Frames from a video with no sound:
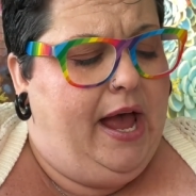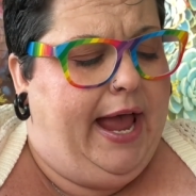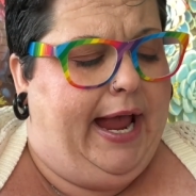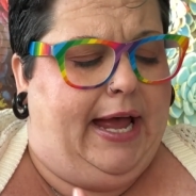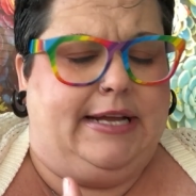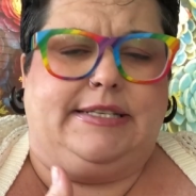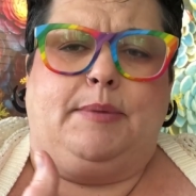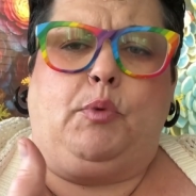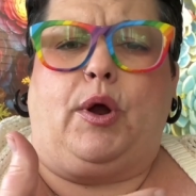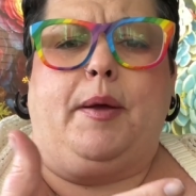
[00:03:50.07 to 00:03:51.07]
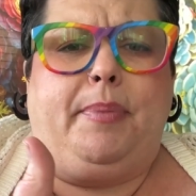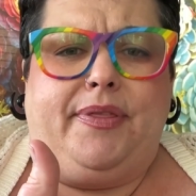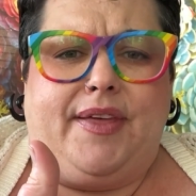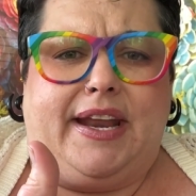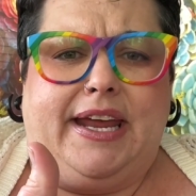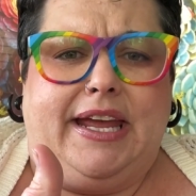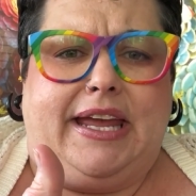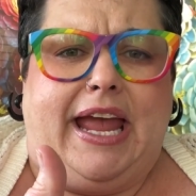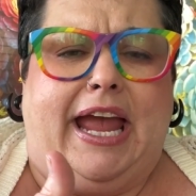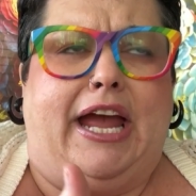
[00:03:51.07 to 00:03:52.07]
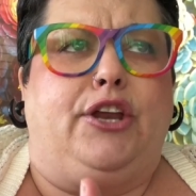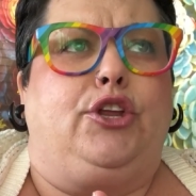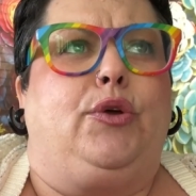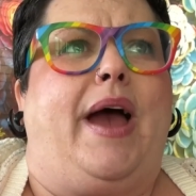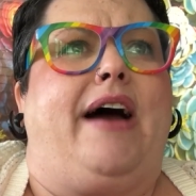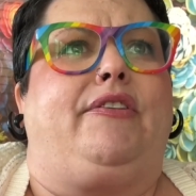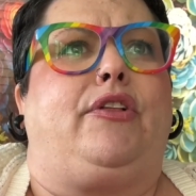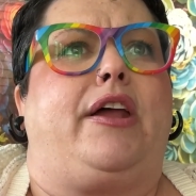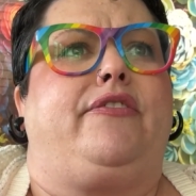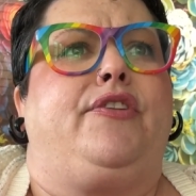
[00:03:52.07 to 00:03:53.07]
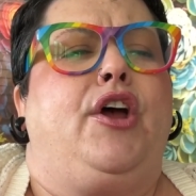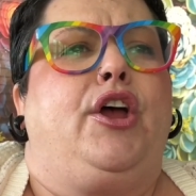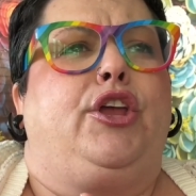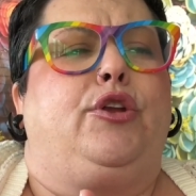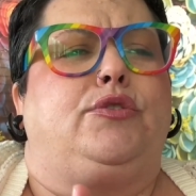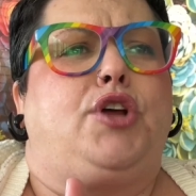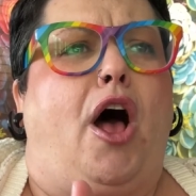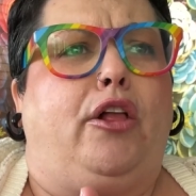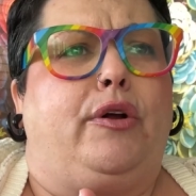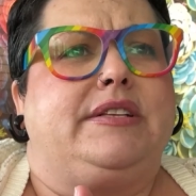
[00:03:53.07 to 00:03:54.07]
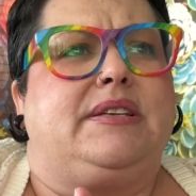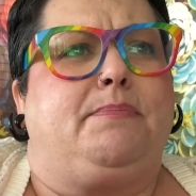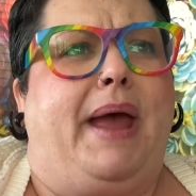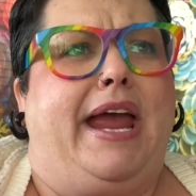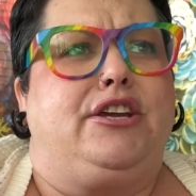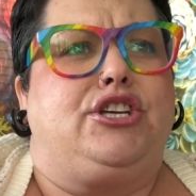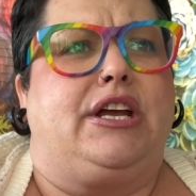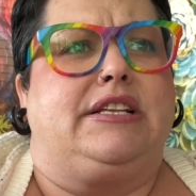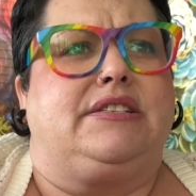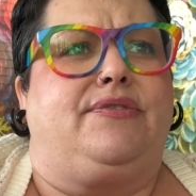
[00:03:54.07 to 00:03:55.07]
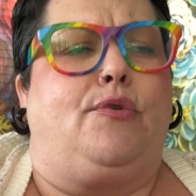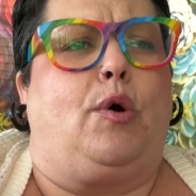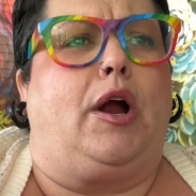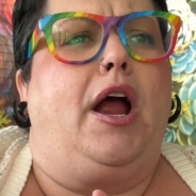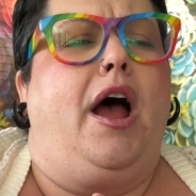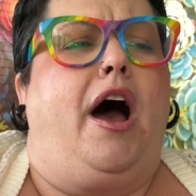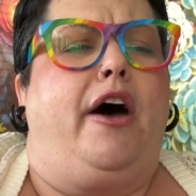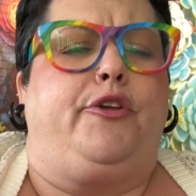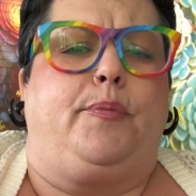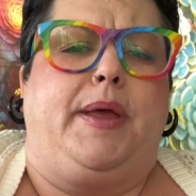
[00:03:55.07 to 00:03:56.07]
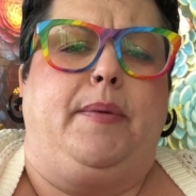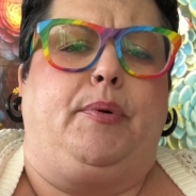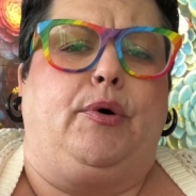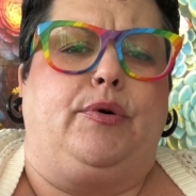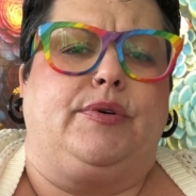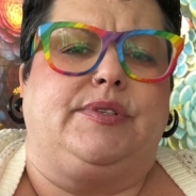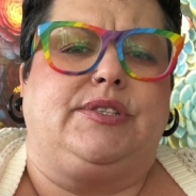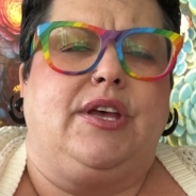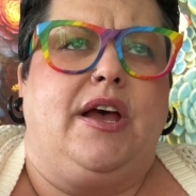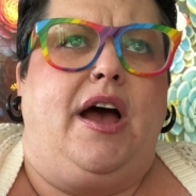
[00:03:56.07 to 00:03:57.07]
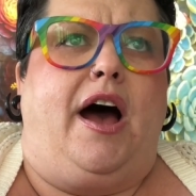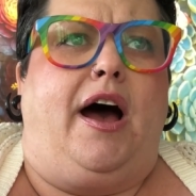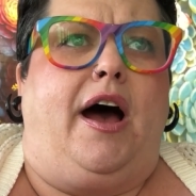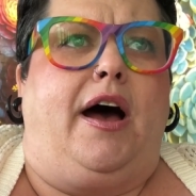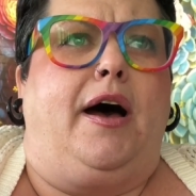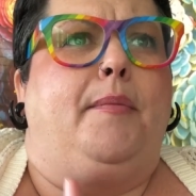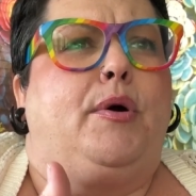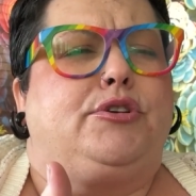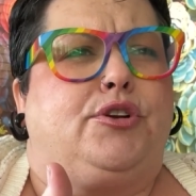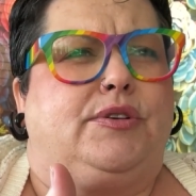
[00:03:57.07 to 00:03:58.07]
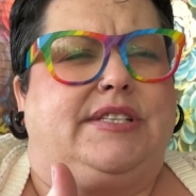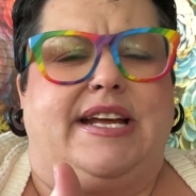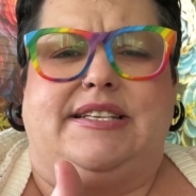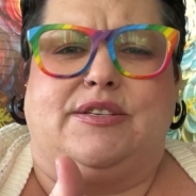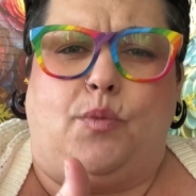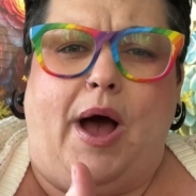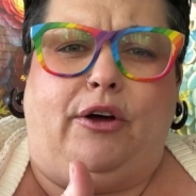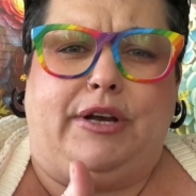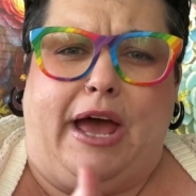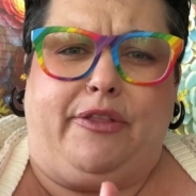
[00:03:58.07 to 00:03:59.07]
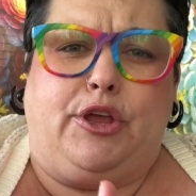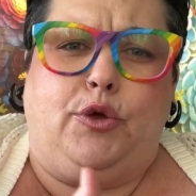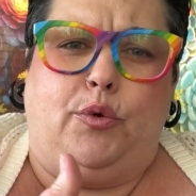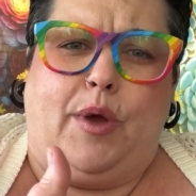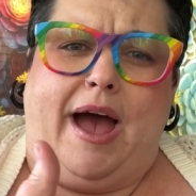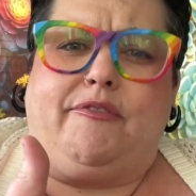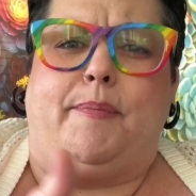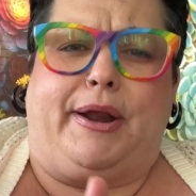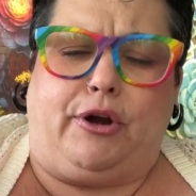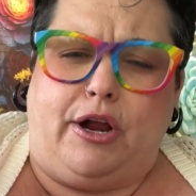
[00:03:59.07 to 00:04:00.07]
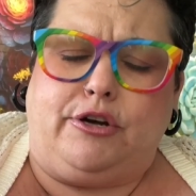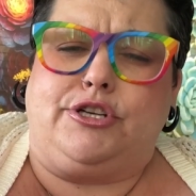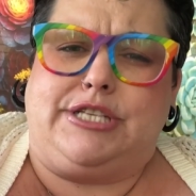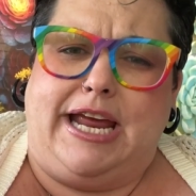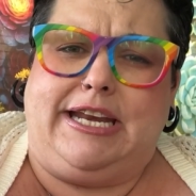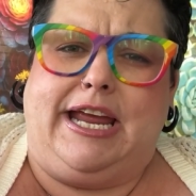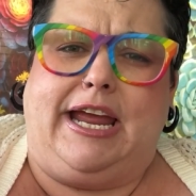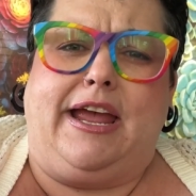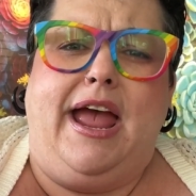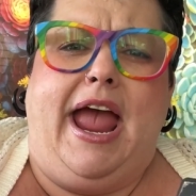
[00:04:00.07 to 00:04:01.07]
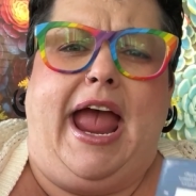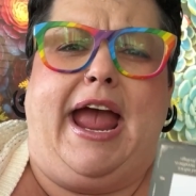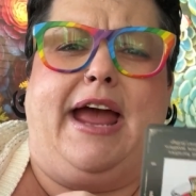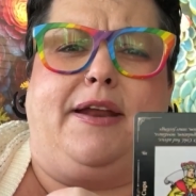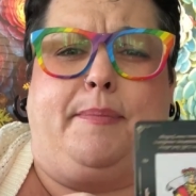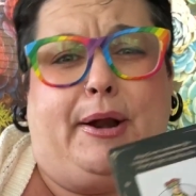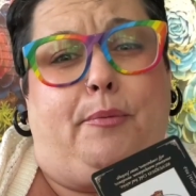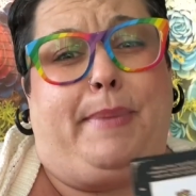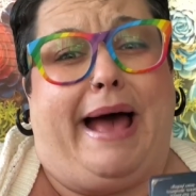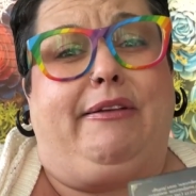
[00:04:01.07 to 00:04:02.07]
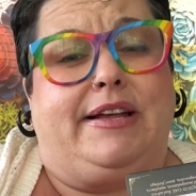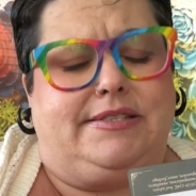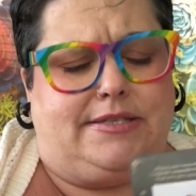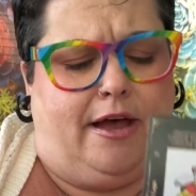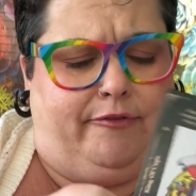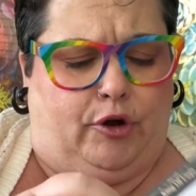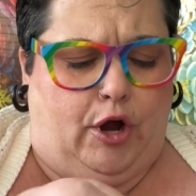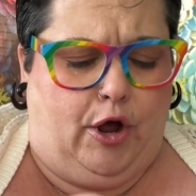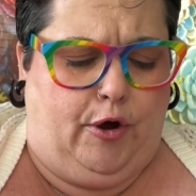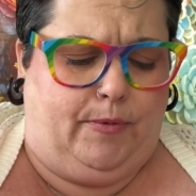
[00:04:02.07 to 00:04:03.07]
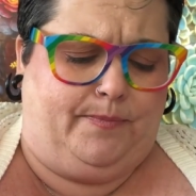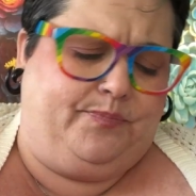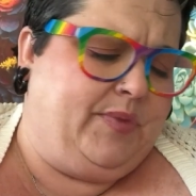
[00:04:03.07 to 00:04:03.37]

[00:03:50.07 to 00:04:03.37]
and more empathetic. And you have a lot of, you know, tolerance and patience for other people's uh, emotional states as well now that you have a better understanding and a better balance of your own.